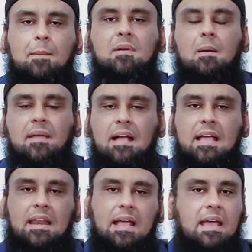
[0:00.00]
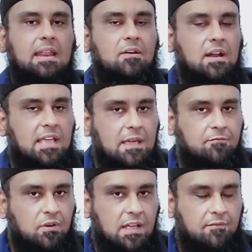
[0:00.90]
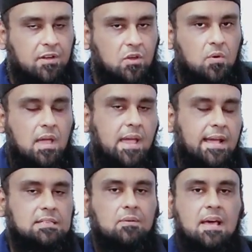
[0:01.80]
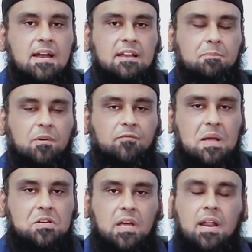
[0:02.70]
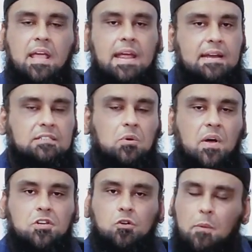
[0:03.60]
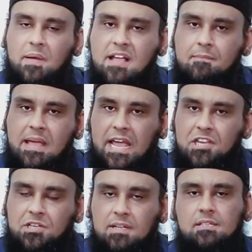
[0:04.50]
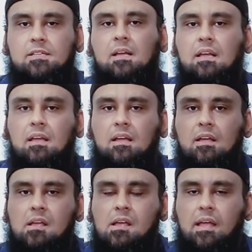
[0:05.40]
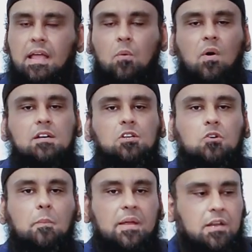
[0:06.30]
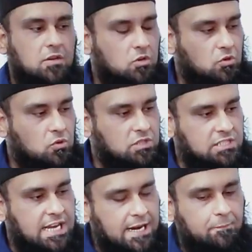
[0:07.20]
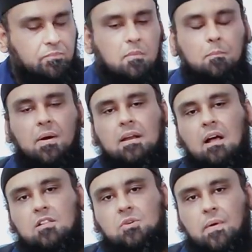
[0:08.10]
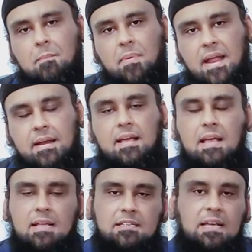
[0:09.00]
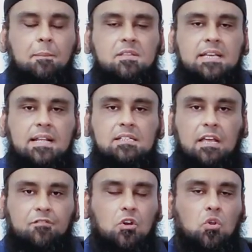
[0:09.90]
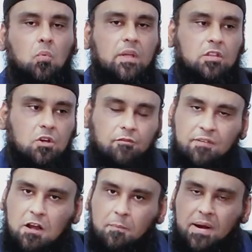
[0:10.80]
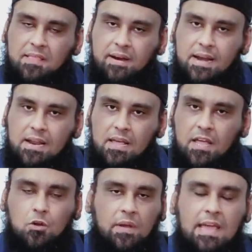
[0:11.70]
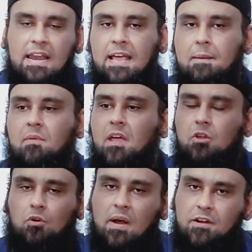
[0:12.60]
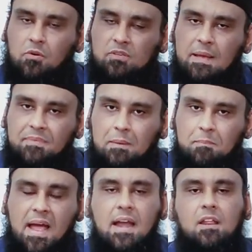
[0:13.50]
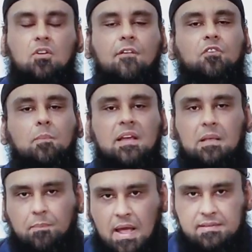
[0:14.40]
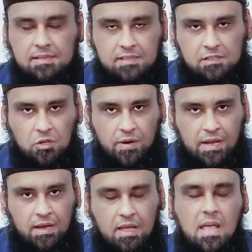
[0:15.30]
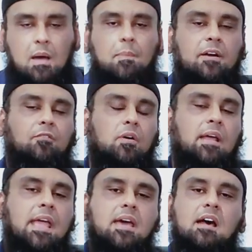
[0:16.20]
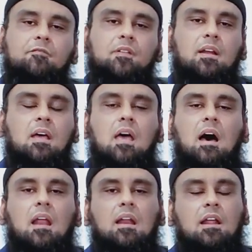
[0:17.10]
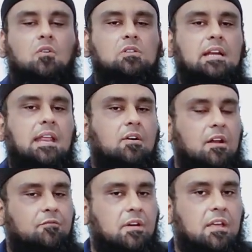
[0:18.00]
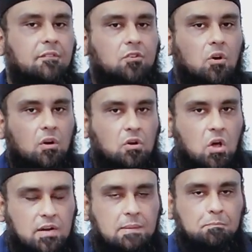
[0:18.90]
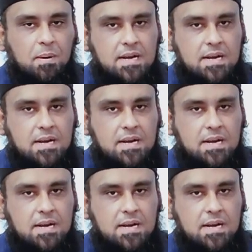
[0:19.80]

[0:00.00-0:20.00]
Keep coming again and again. He's going to keep forgiving you. It's a relative perfection. He doesn't want you to become angels. He wants you to do sin, but also repent. Some sins, if you do with your fellow brethren, you kill him, you try to do something bad, you have to pay the price in this dunya. But for hereafter, Allah knows that he's going to forgive you or not.